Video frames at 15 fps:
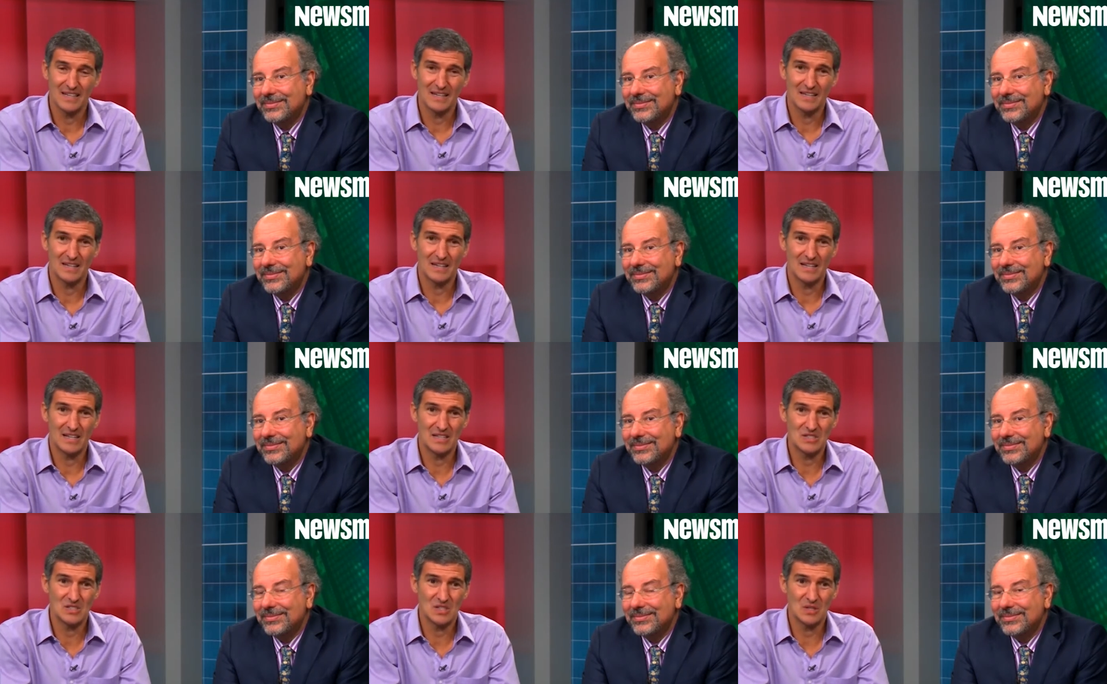Speaker 1: Uh,
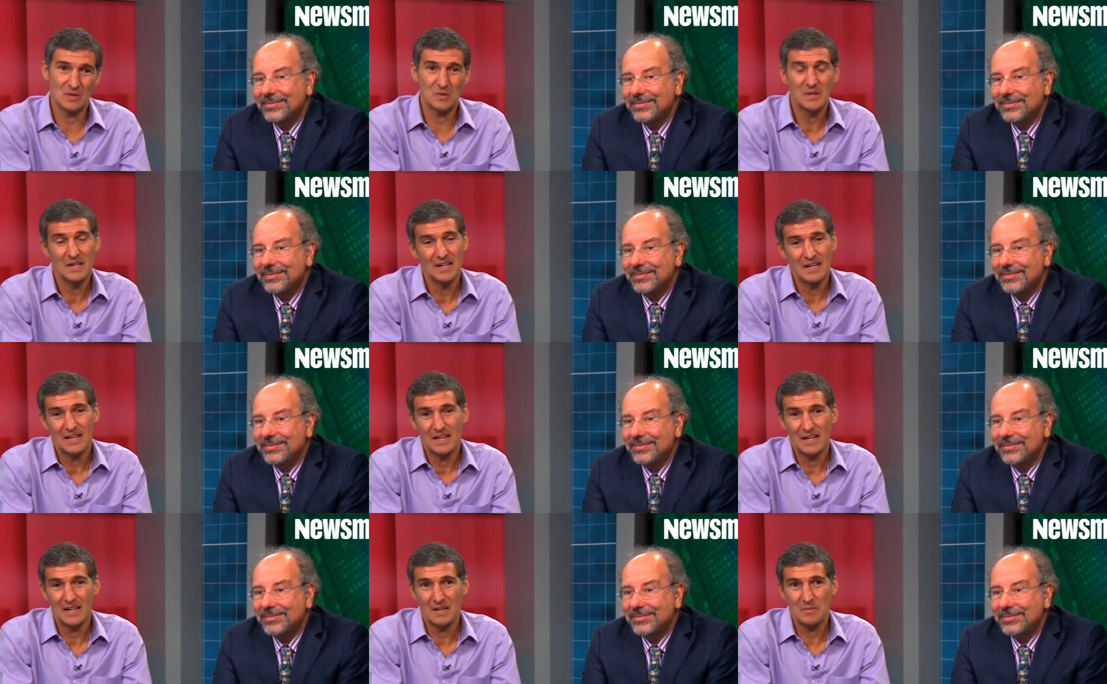and so
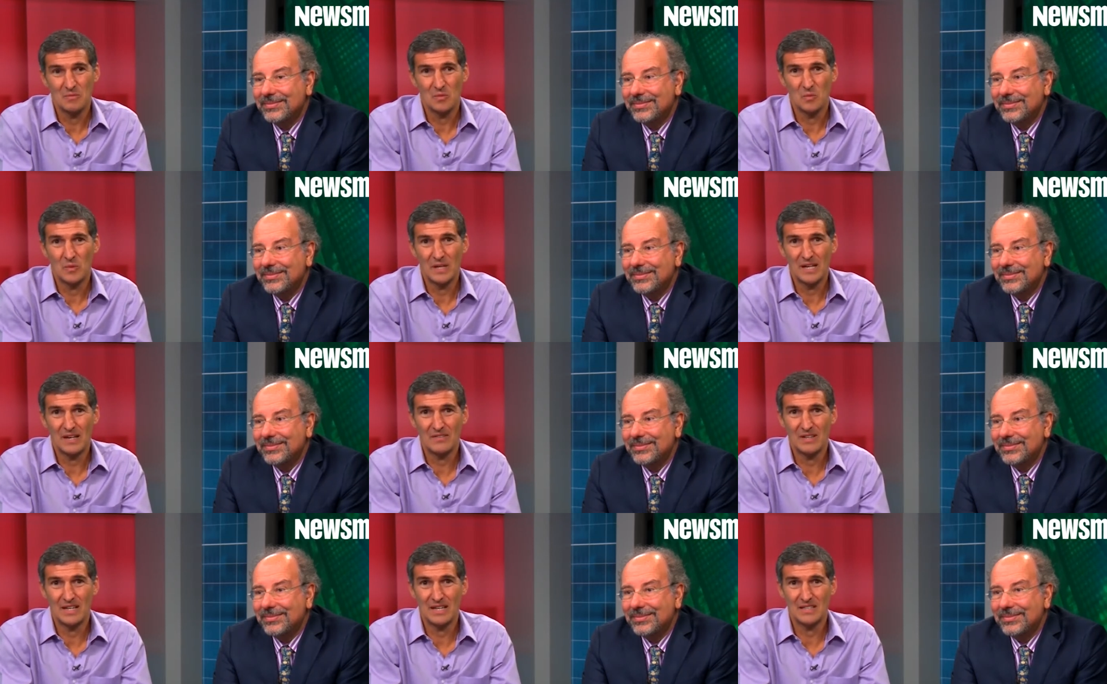um, we
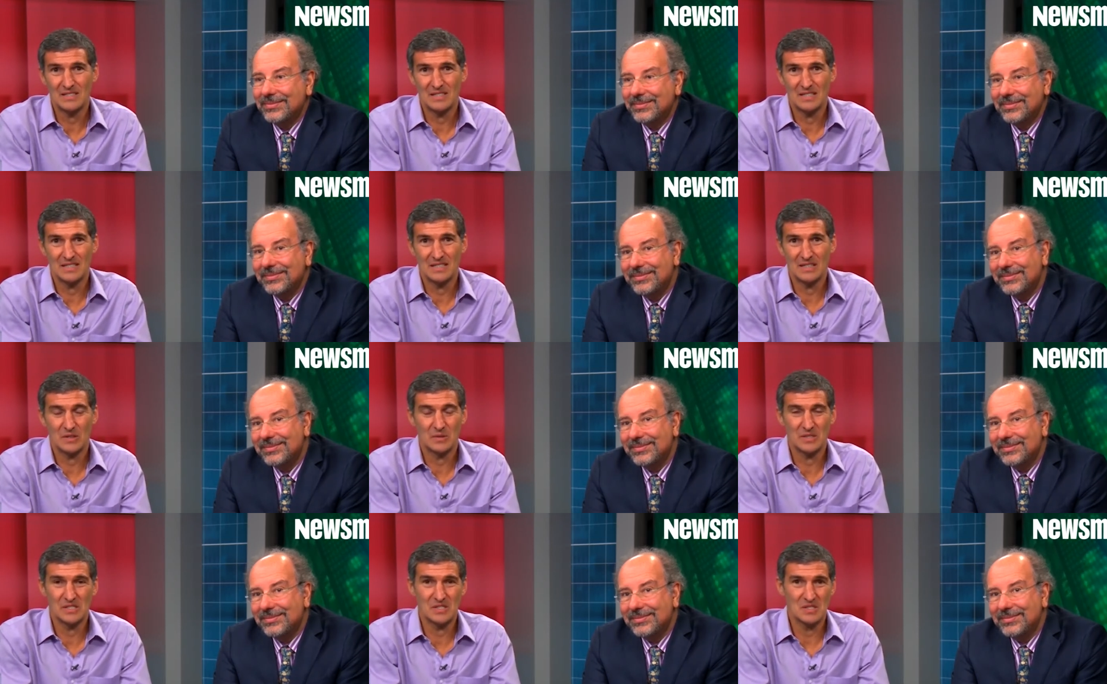haven't had seen
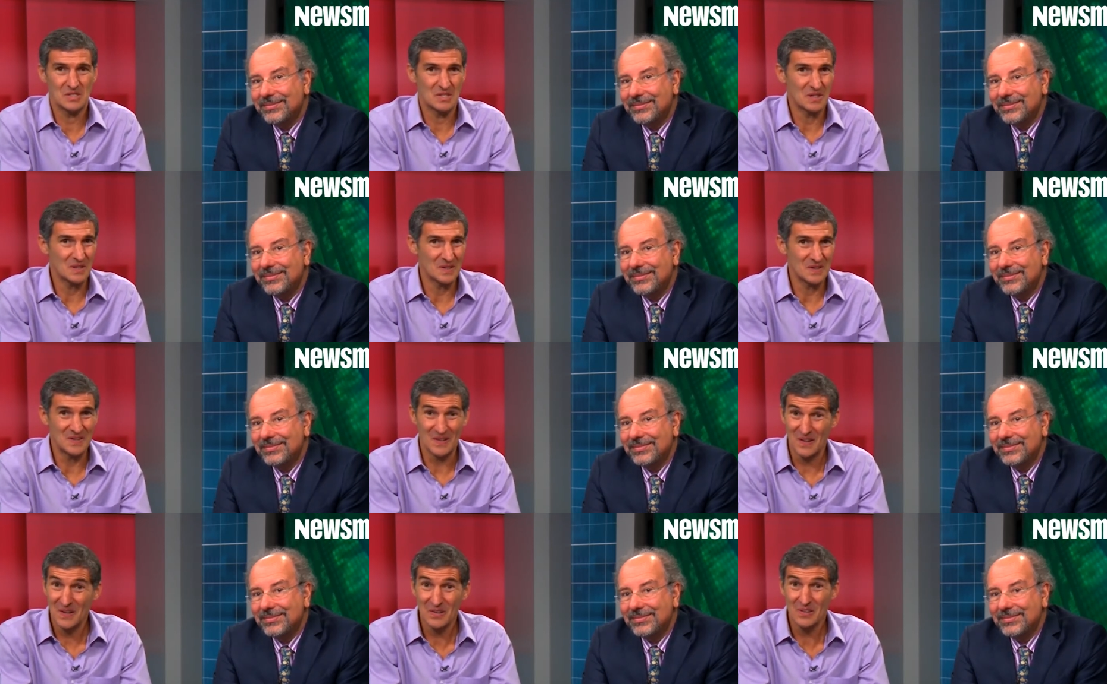increases in our,
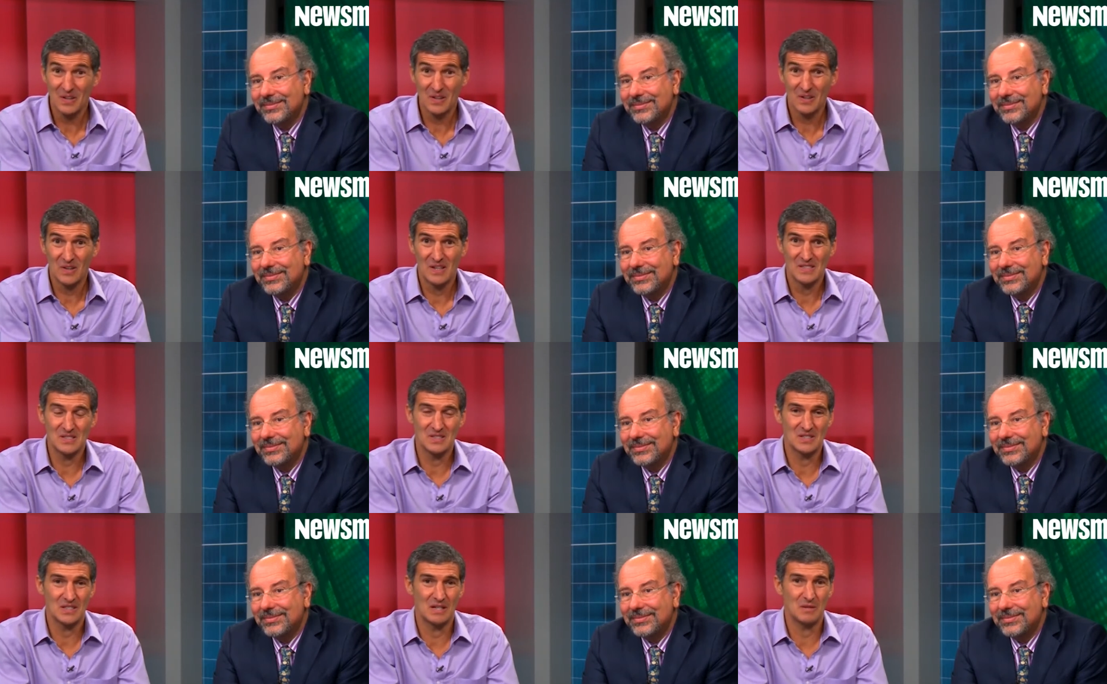in our healthcare
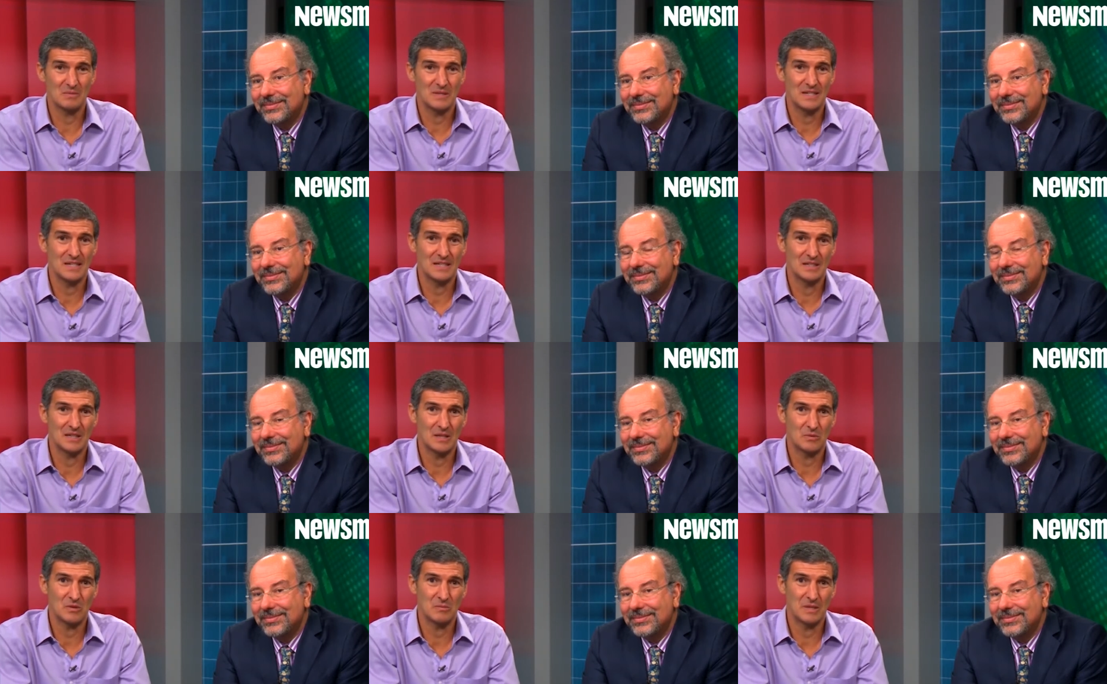costs as a company, and,
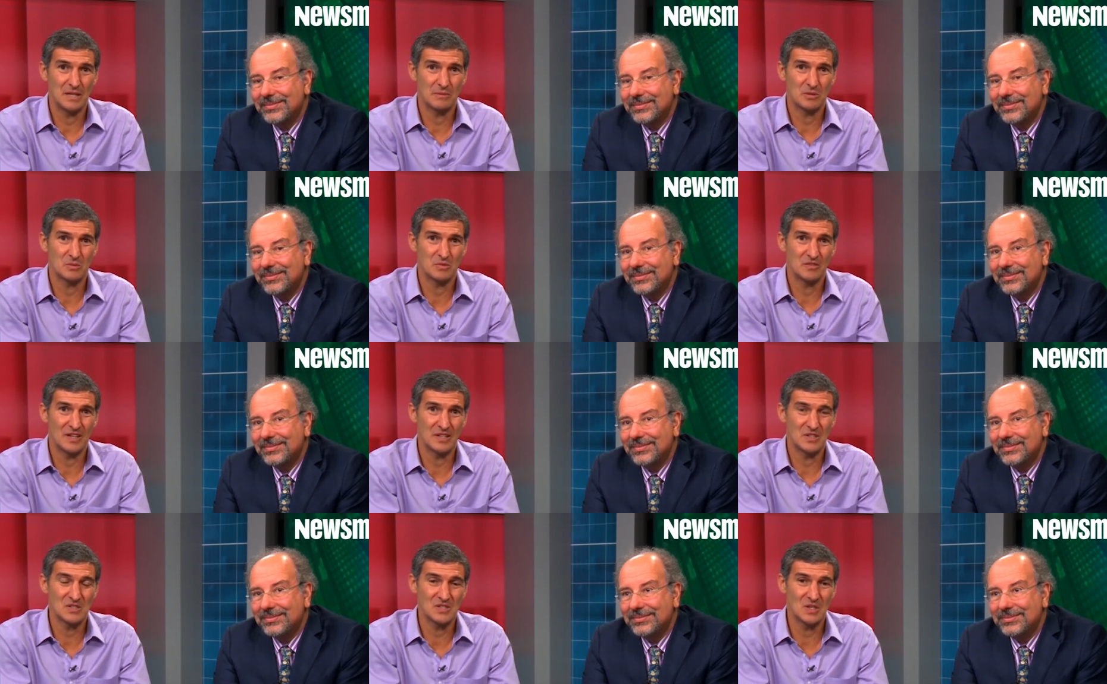and we've been able to provide those.